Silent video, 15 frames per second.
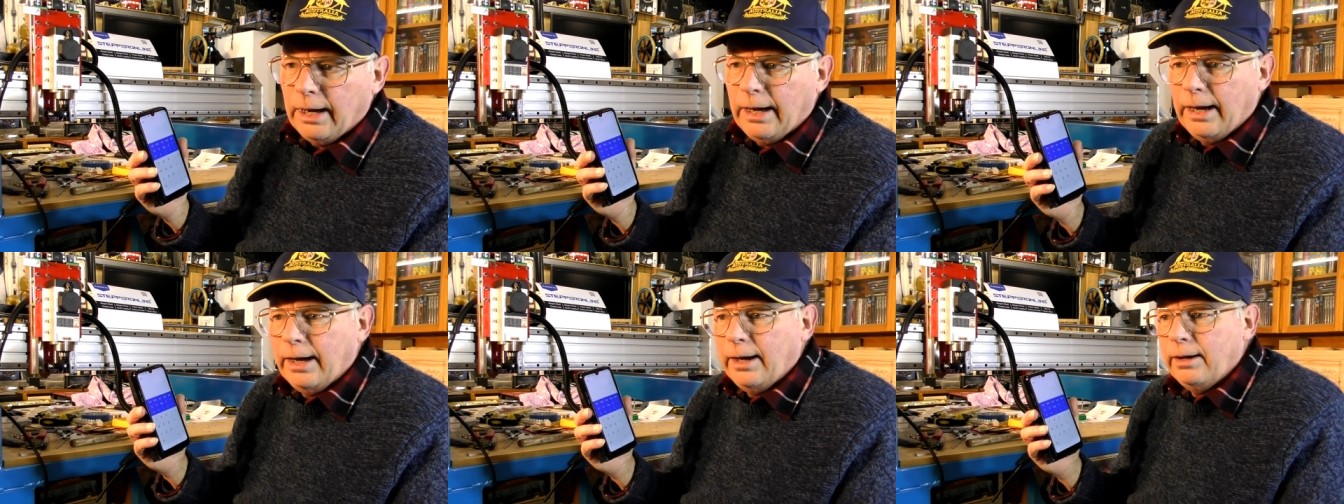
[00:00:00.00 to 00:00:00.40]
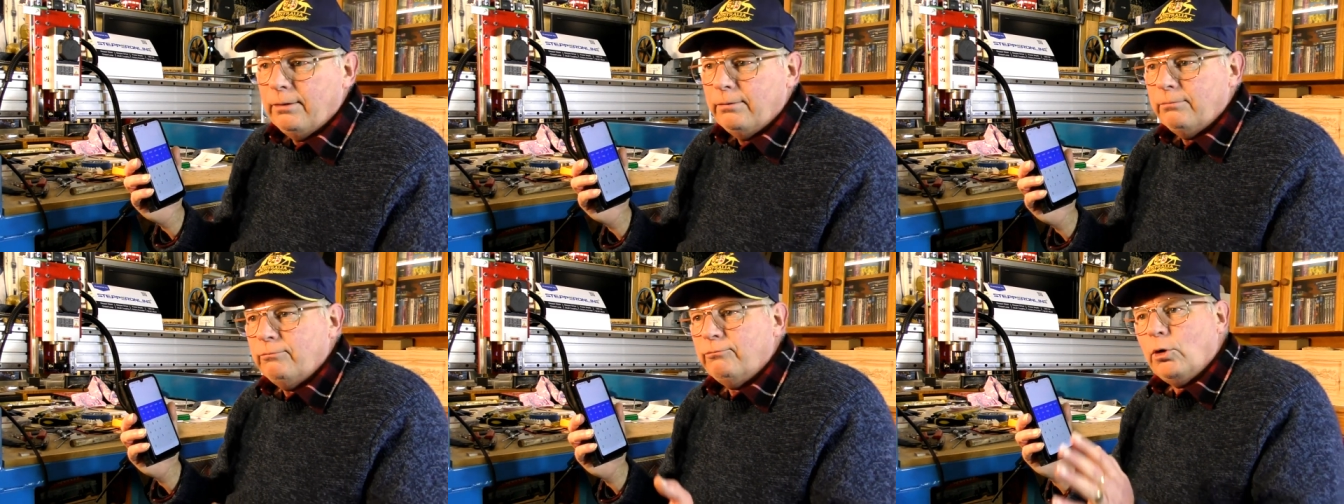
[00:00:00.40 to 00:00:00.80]

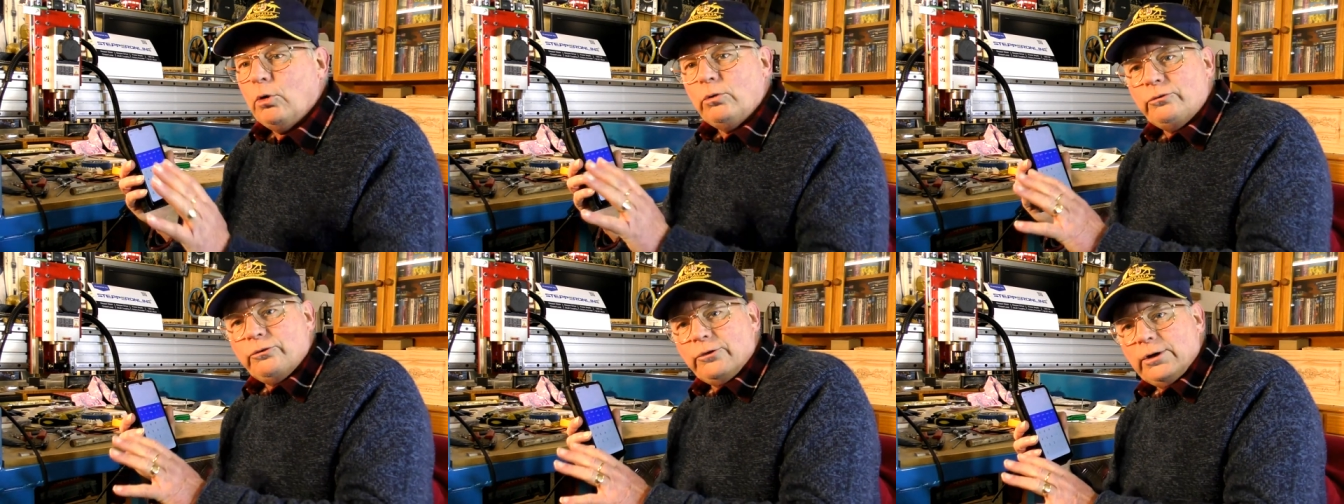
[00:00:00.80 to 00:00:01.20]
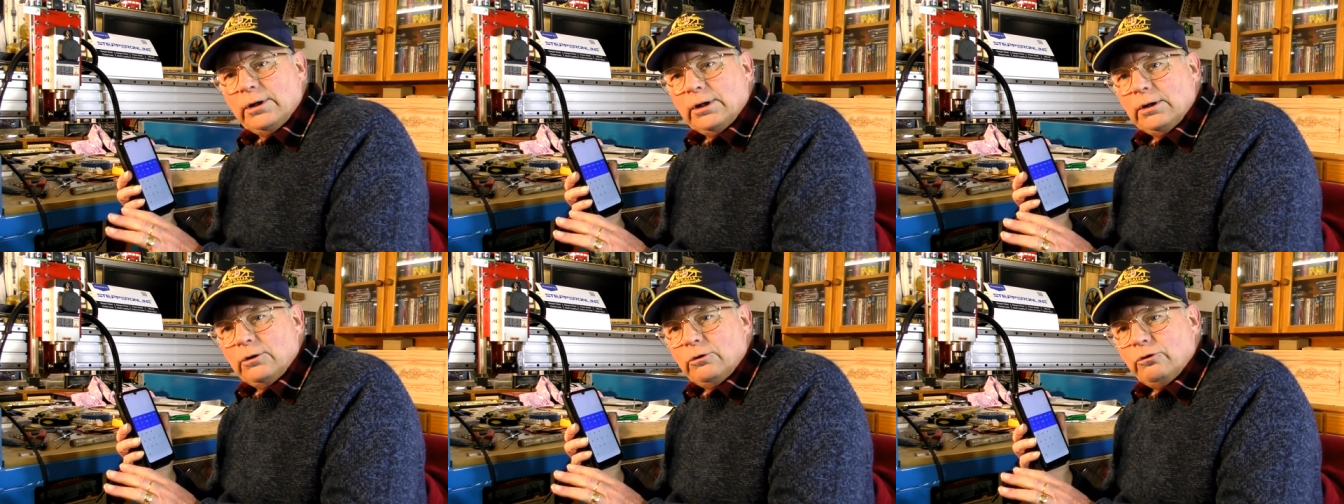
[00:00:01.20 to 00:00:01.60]
and
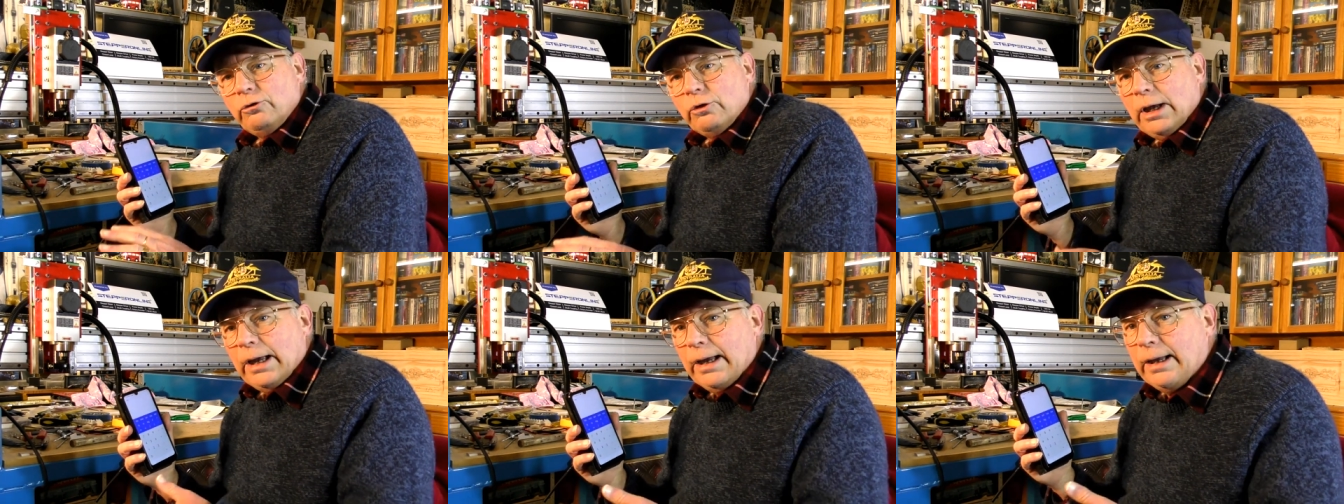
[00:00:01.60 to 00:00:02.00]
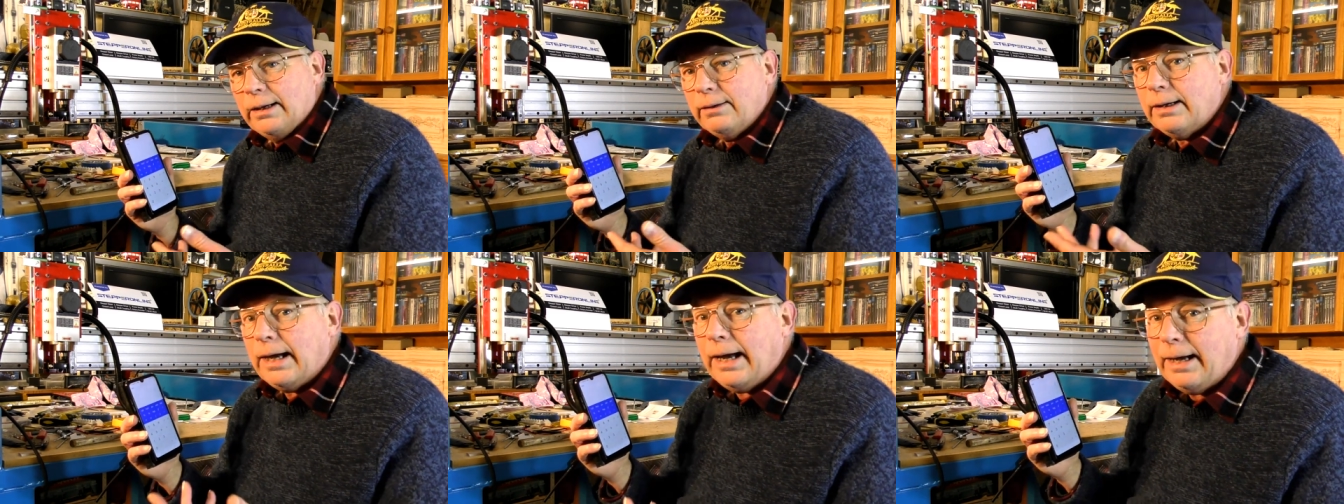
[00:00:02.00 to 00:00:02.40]
voltage
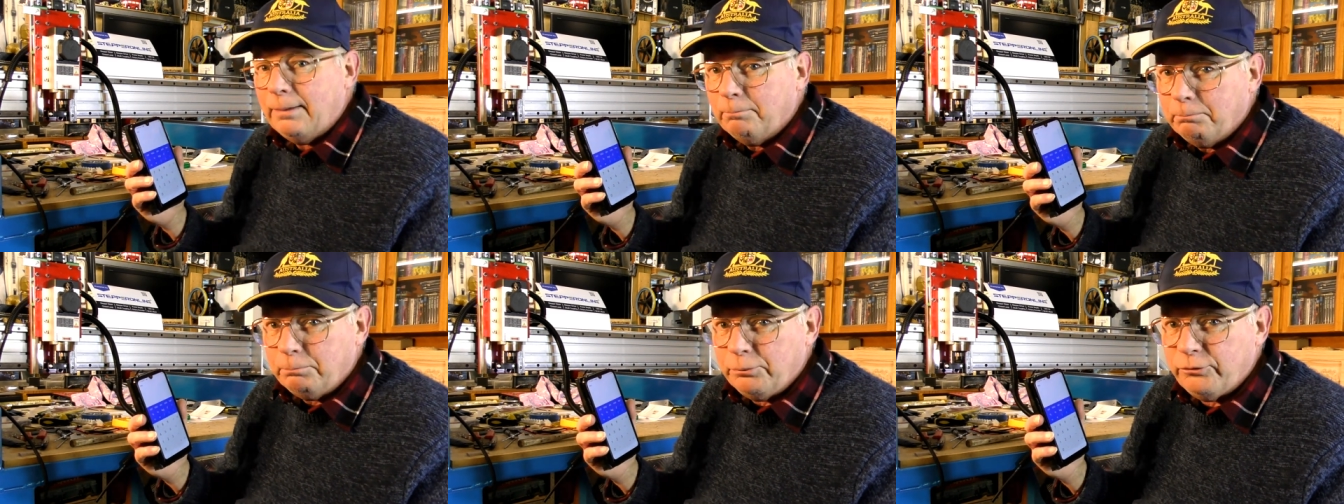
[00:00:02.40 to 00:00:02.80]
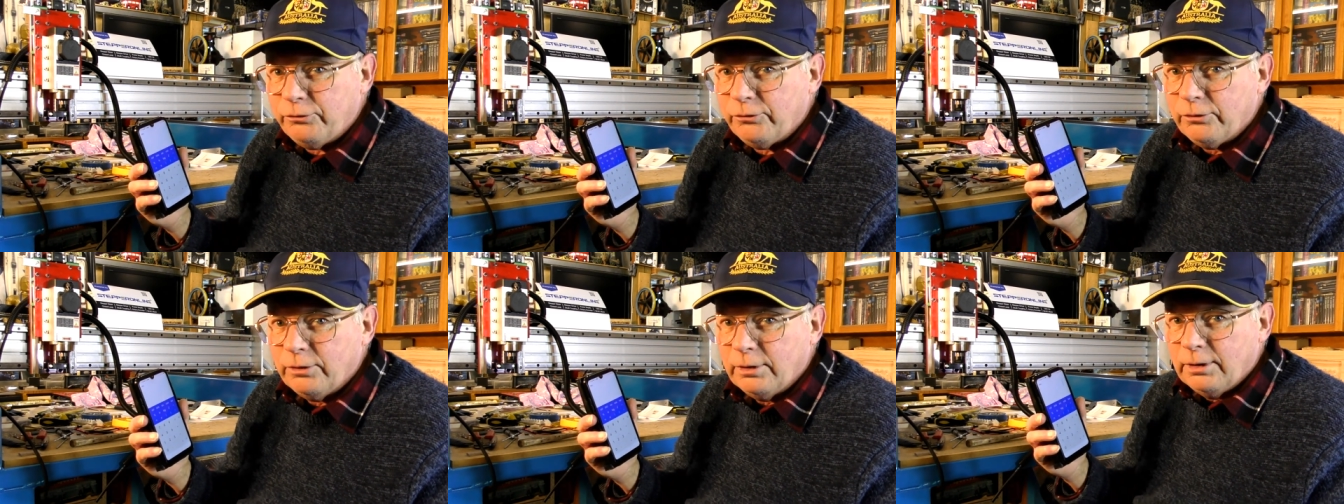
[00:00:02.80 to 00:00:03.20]
and
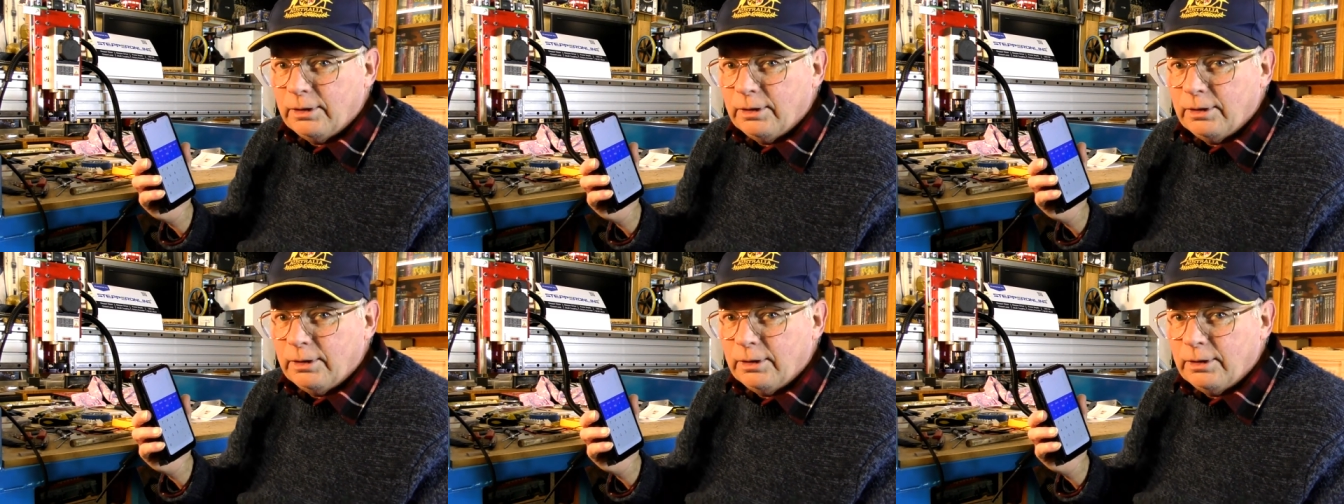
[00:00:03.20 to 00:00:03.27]
amps